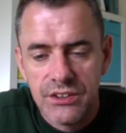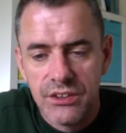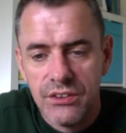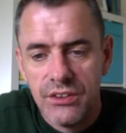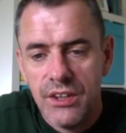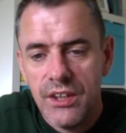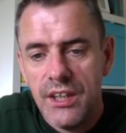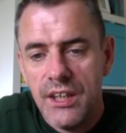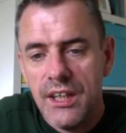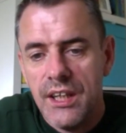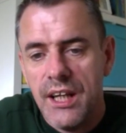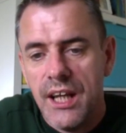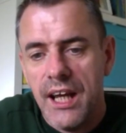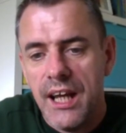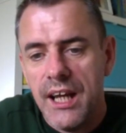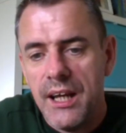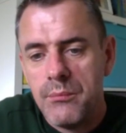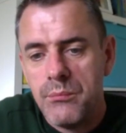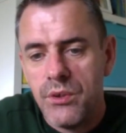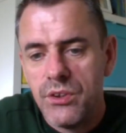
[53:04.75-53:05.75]
So
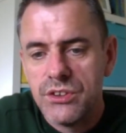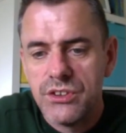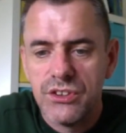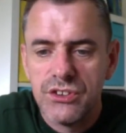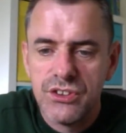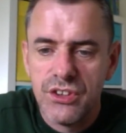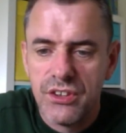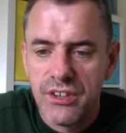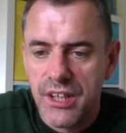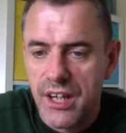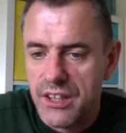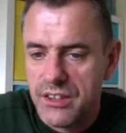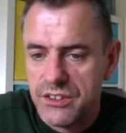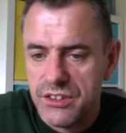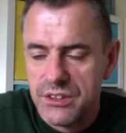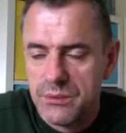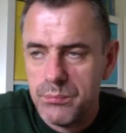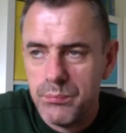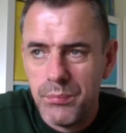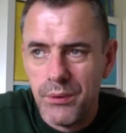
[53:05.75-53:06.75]
most of those other
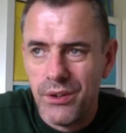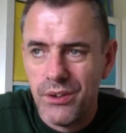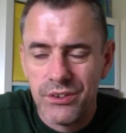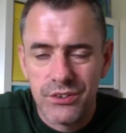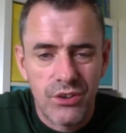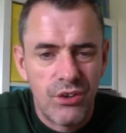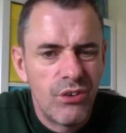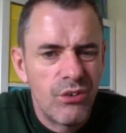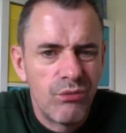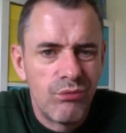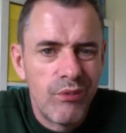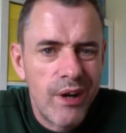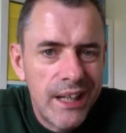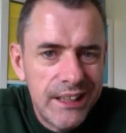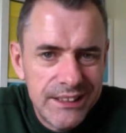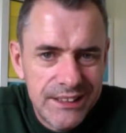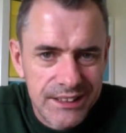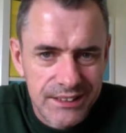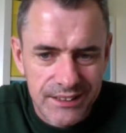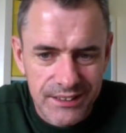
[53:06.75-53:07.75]
cars just bought or
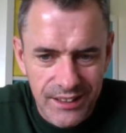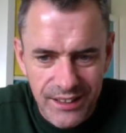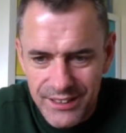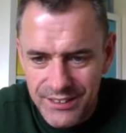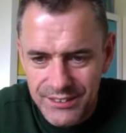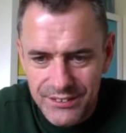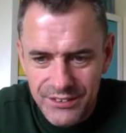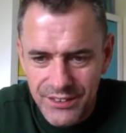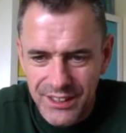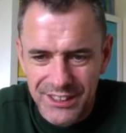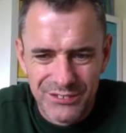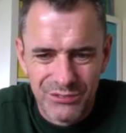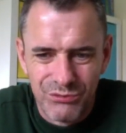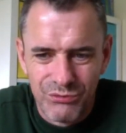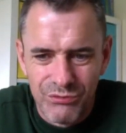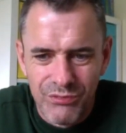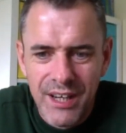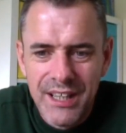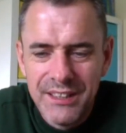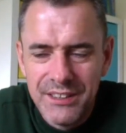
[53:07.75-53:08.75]
rented. A lot of these guys
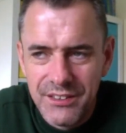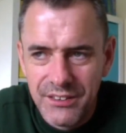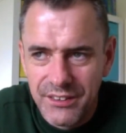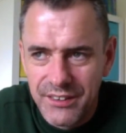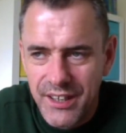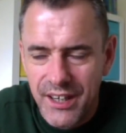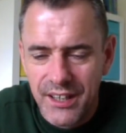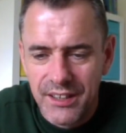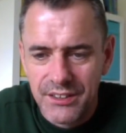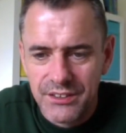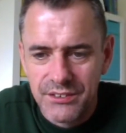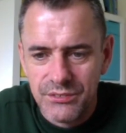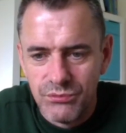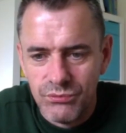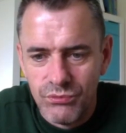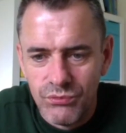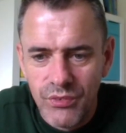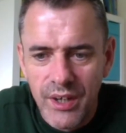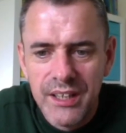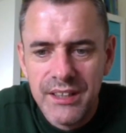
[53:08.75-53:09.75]
rent their cars,
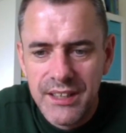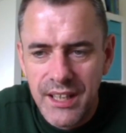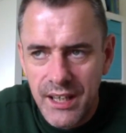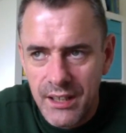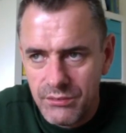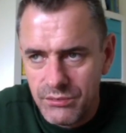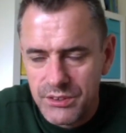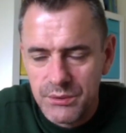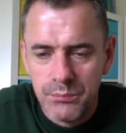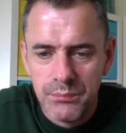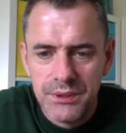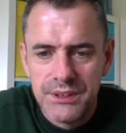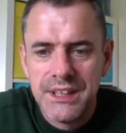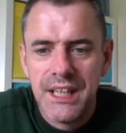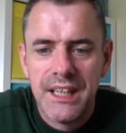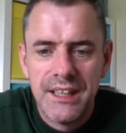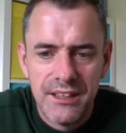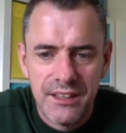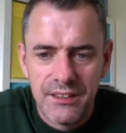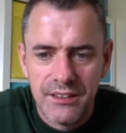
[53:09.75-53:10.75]
rent a house, and
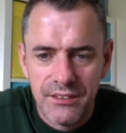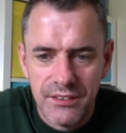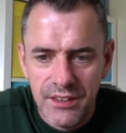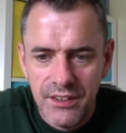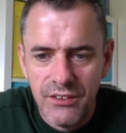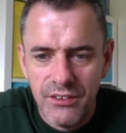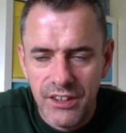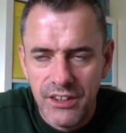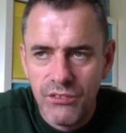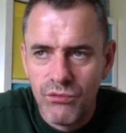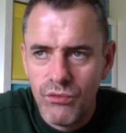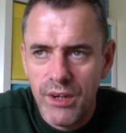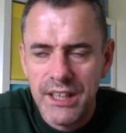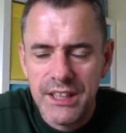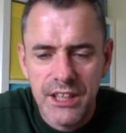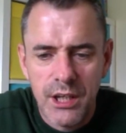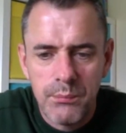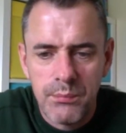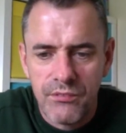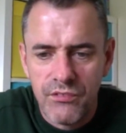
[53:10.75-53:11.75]
pretend that they're you can
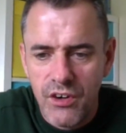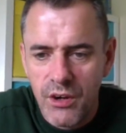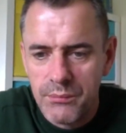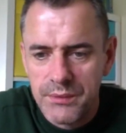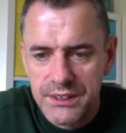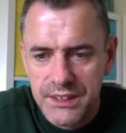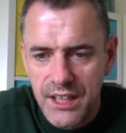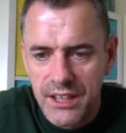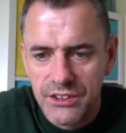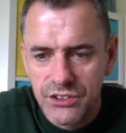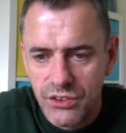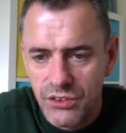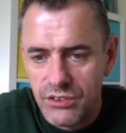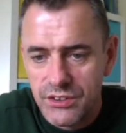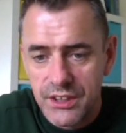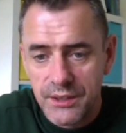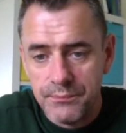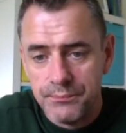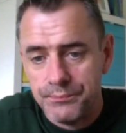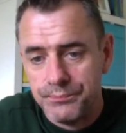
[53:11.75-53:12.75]
rent out performance cars
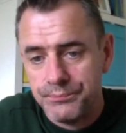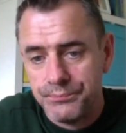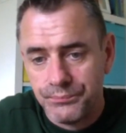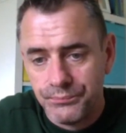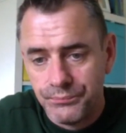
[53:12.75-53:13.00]
all the time.